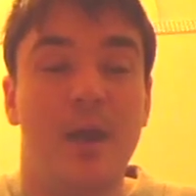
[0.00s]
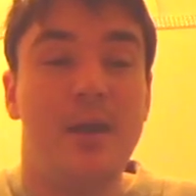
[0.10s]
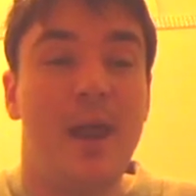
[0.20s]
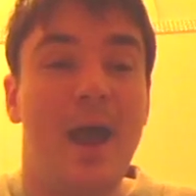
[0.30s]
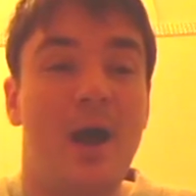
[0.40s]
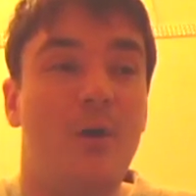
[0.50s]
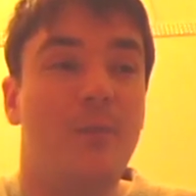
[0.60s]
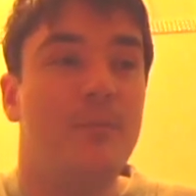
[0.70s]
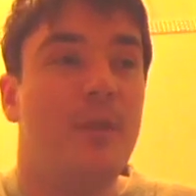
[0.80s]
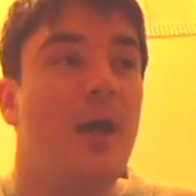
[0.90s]

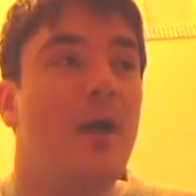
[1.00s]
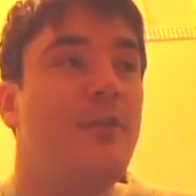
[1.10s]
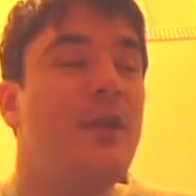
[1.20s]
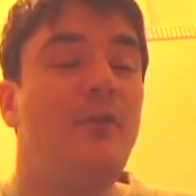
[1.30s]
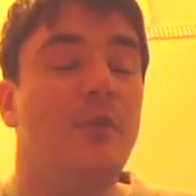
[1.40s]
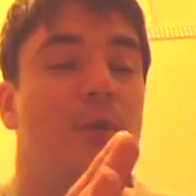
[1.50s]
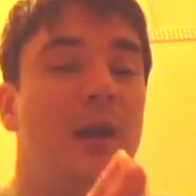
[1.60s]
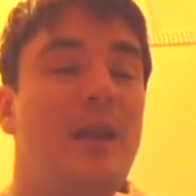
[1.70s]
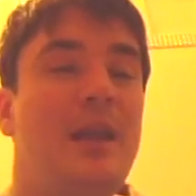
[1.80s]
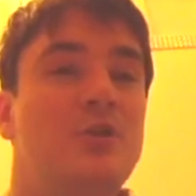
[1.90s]
Now, these are
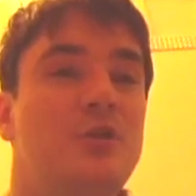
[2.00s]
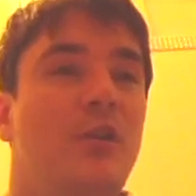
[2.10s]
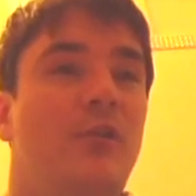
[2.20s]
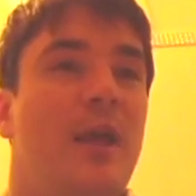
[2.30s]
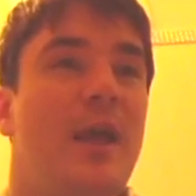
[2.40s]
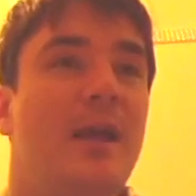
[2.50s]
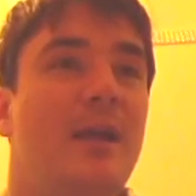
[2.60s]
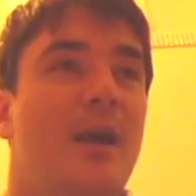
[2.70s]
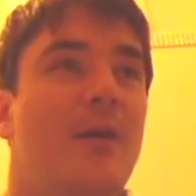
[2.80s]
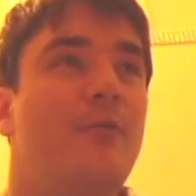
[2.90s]
really
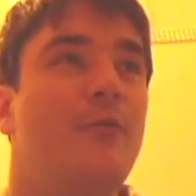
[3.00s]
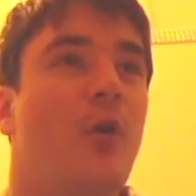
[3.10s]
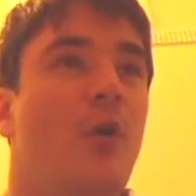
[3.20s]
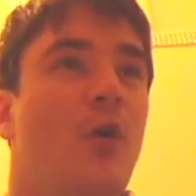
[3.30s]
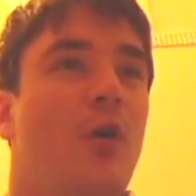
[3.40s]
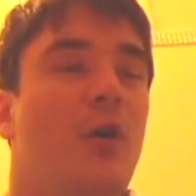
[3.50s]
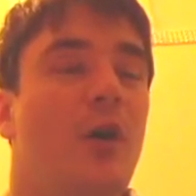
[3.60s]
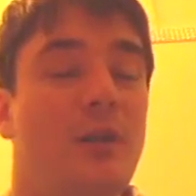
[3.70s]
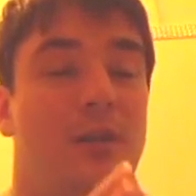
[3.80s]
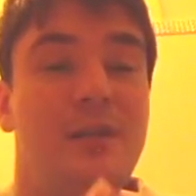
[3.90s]
interesting
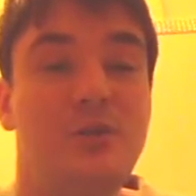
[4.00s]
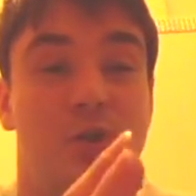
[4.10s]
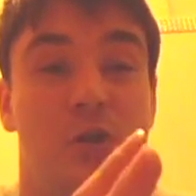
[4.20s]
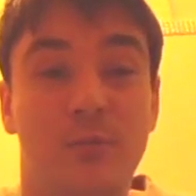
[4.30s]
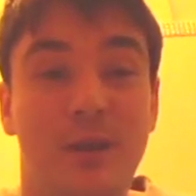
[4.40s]
for at least two